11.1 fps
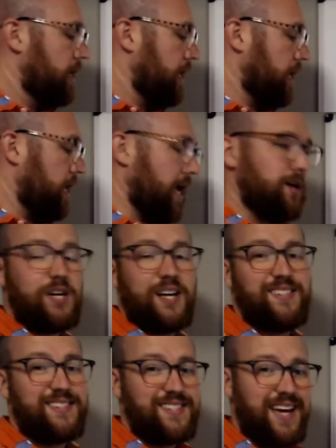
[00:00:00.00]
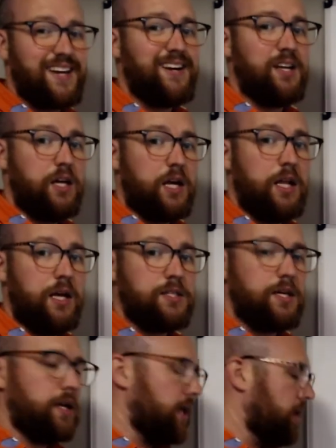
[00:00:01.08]
Ajax is technically a
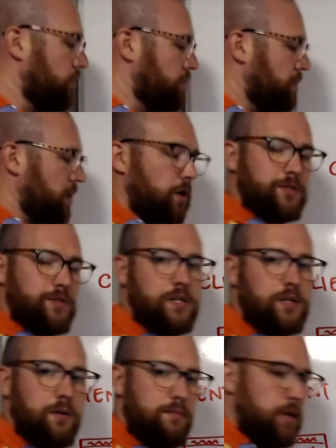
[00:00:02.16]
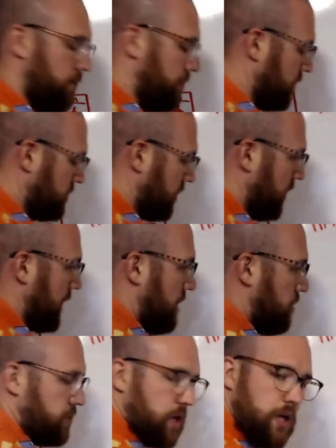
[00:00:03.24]
client-side language, but it almost sits in the middle because it
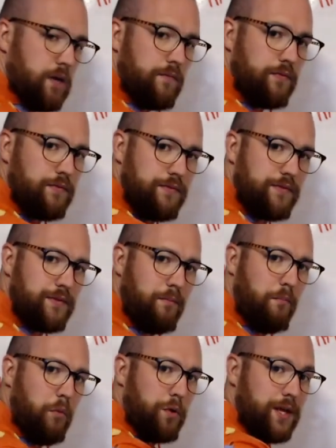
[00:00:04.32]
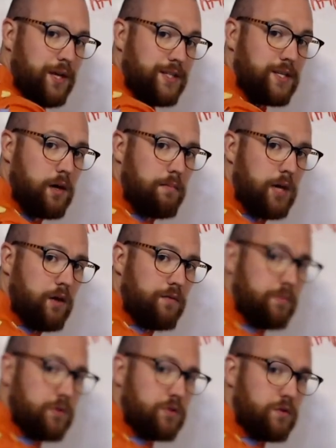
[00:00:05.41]
allows more things to come down
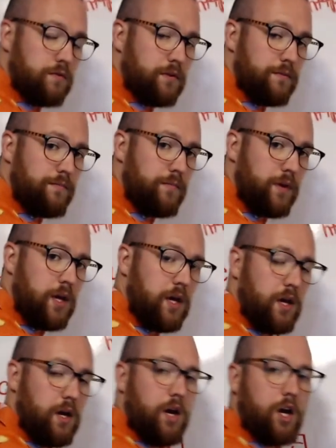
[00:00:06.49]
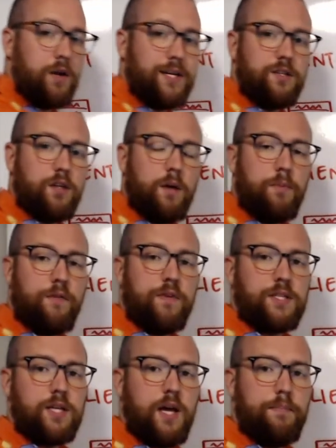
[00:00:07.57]
from the server. A perfect
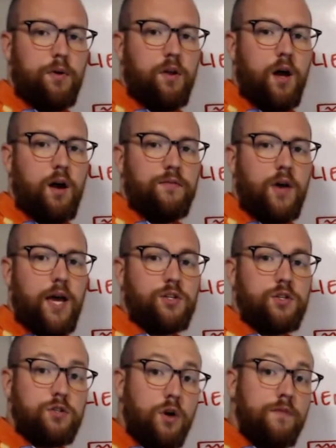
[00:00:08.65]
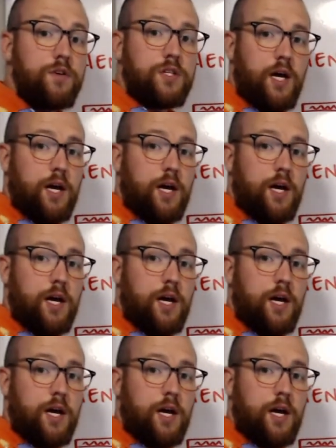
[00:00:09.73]
example of a server-side